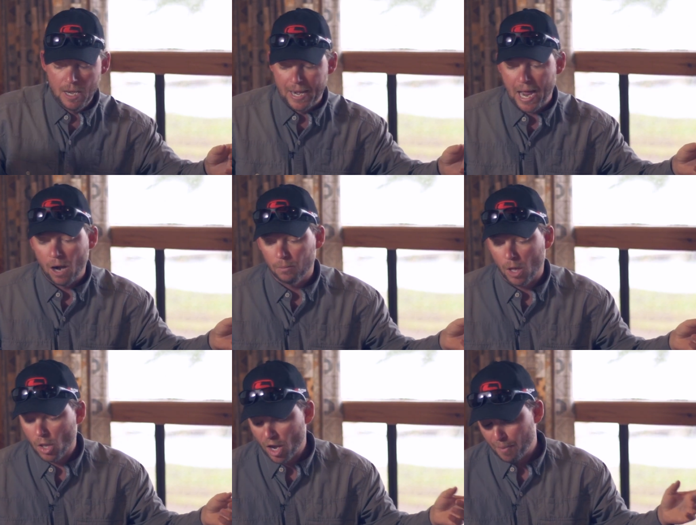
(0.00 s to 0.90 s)
Now,
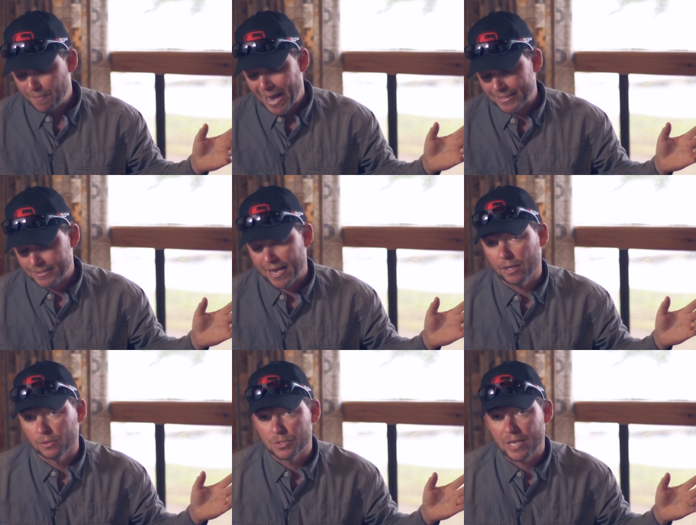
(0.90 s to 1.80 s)
a lot of bass
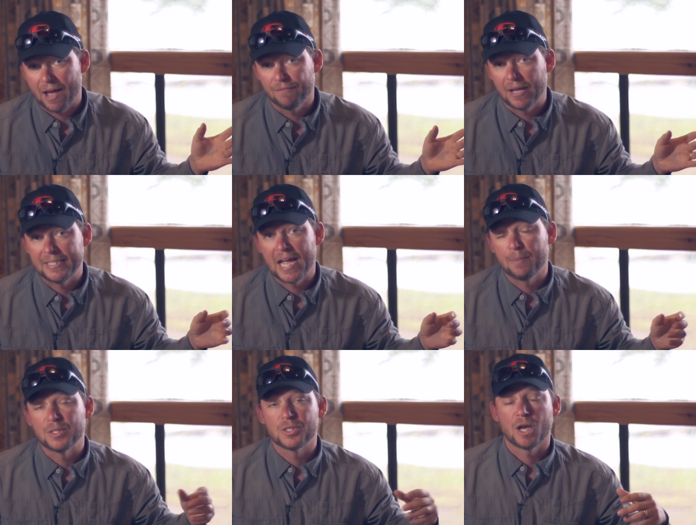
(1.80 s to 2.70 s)
anglers have
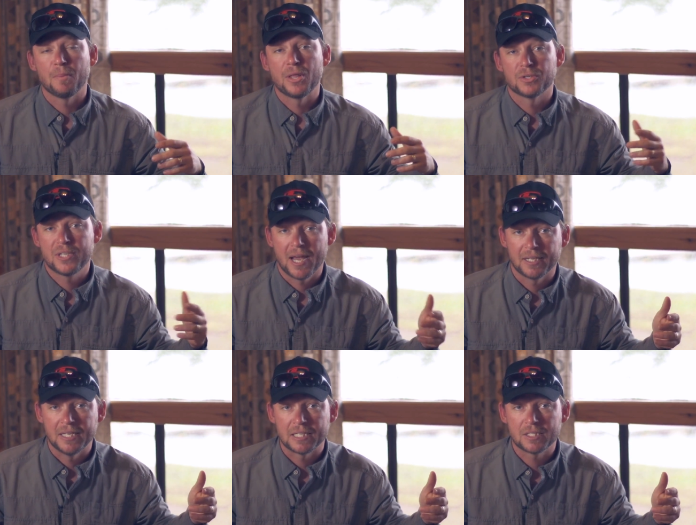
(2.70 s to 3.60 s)
adapted some of their
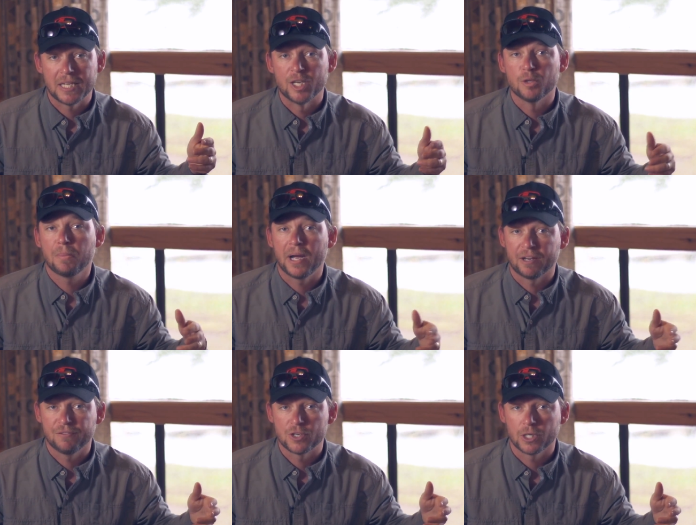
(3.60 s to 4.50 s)
techniques into pike
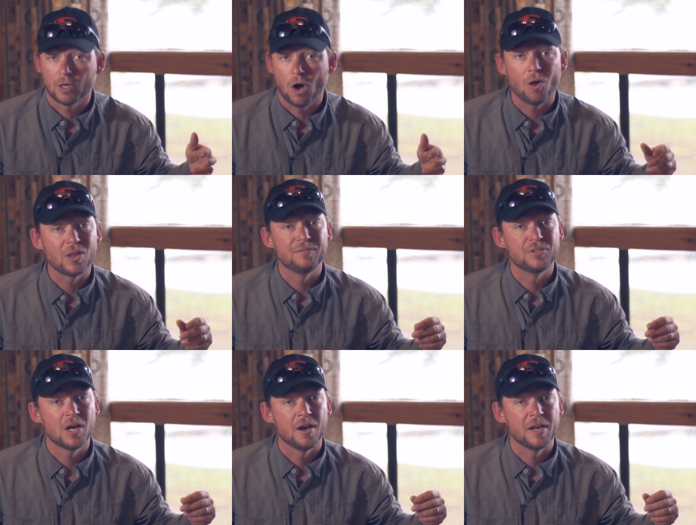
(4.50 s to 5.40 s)
fishing. All they've
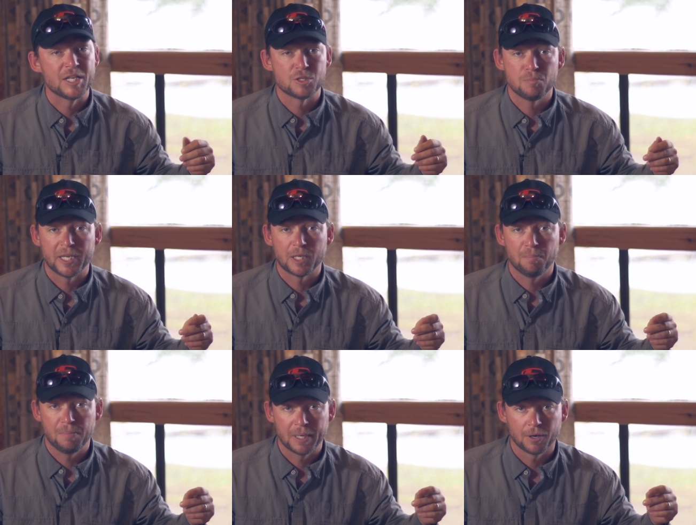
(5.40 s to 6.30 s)
done is make it
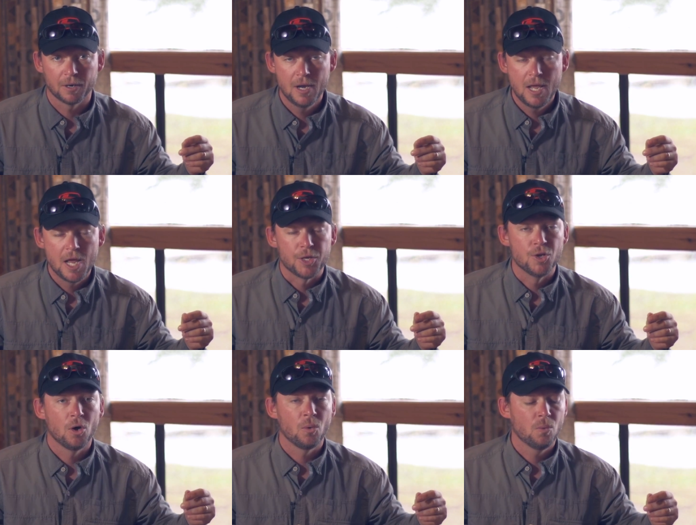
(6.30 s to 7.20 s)
bigger. You
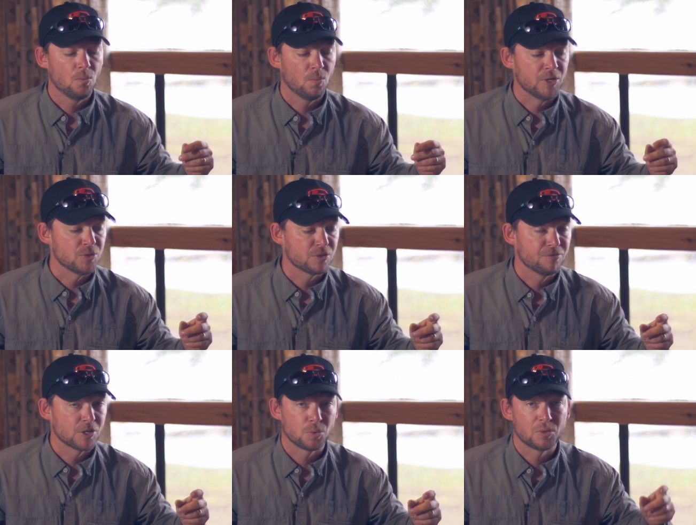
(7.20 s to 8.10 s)
know, when you used to fish